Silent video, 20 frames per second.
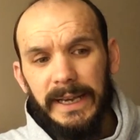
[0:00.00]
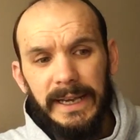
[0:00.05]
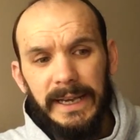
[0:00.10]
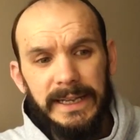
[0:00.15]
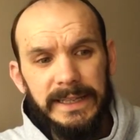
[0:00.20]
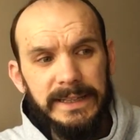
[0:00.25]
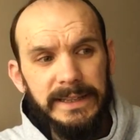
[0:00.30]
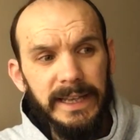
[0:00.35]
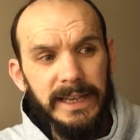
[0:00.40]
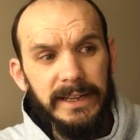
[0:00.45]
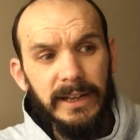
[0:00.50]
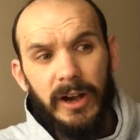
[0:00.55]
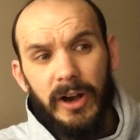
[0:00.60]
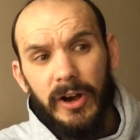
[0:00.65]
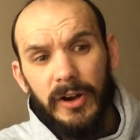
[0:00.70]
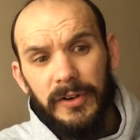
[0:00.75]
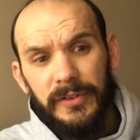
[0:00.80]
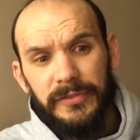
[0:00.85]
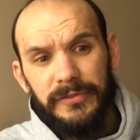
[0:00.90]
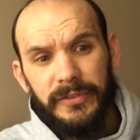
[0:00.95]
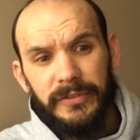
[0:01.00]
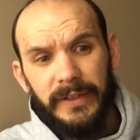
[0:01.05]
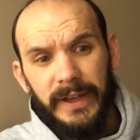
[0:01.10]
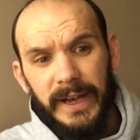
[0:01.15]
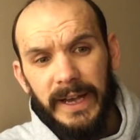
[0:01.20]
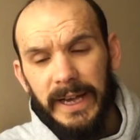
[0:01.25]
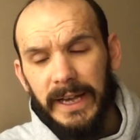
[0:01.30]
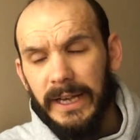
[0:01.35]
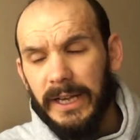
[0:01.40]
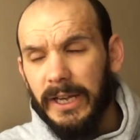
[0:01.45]
And then after
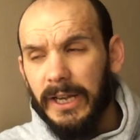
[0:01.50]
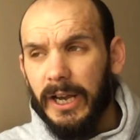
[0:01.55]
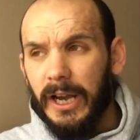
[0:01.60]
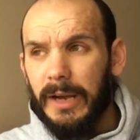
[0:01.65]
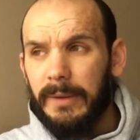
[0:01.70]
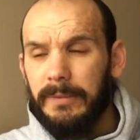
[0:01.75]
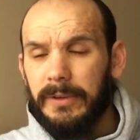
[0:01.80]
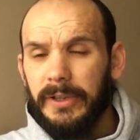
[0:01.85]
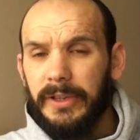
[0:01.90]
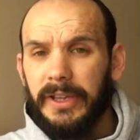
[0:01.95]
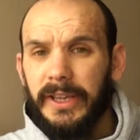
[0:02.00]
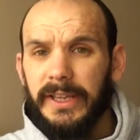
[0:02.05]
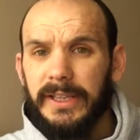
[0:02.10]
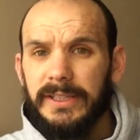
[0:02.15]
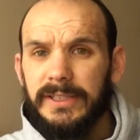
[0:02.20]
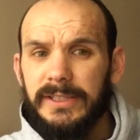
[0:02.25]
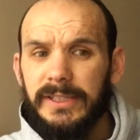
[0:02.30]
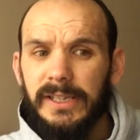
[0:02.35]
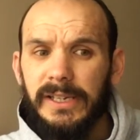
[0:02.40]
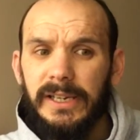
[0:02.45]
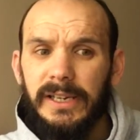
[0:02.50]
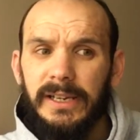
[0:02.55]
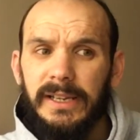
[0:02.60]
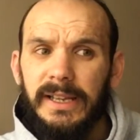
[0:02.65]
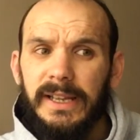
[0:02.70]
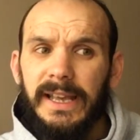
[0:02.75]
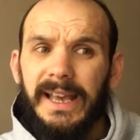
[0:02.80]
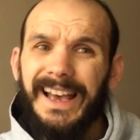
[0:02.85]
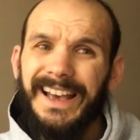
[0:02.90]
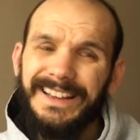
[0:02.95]
that, I'm looking to
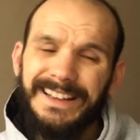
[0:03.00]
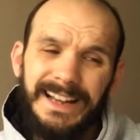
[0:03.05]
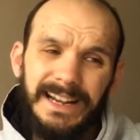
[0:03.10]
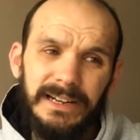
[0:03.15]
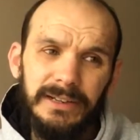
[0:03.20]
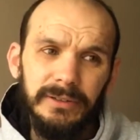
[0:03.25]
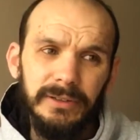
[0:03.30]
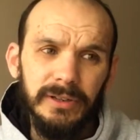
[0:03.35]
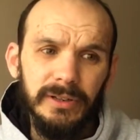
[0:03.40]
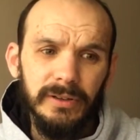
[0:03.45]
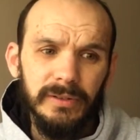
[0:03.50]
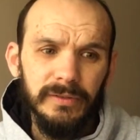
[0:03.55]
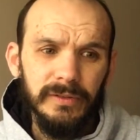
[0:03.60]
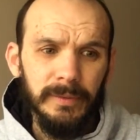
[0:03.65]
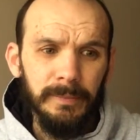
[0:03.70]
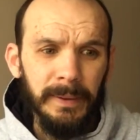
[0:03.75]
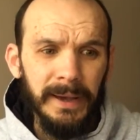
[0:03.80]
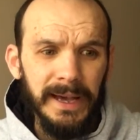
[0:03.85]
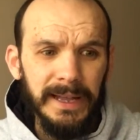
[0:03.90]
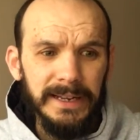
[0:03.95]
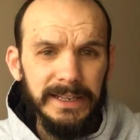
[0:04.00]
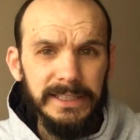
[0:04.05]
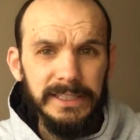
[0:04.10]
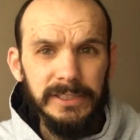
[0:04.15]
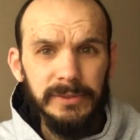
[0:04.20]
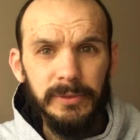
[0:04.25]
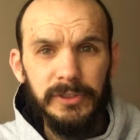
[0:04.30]
head out of the Palace,